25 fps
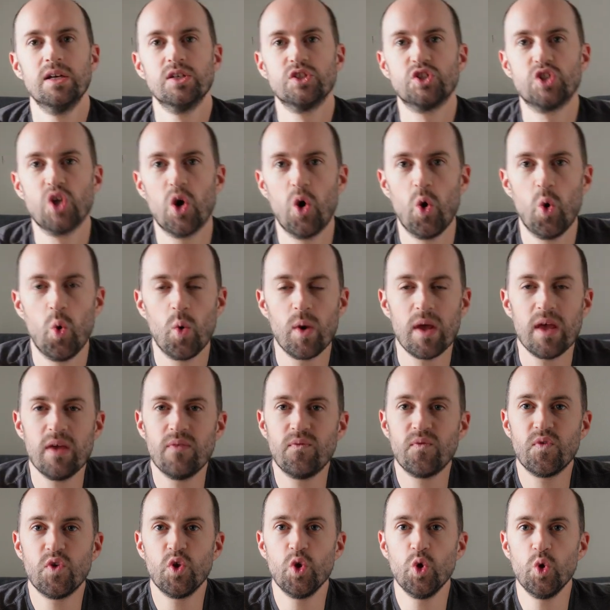So
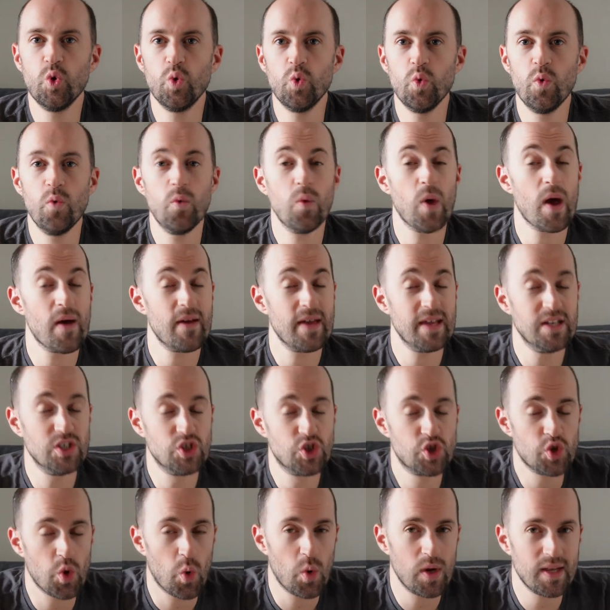if you
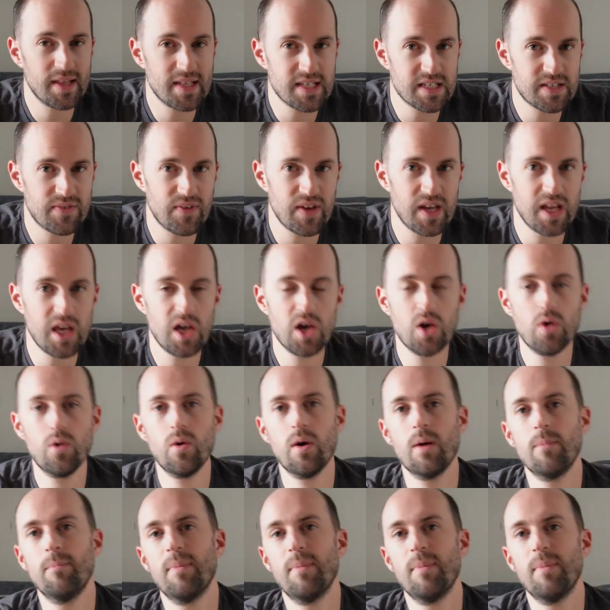enjoyed this video,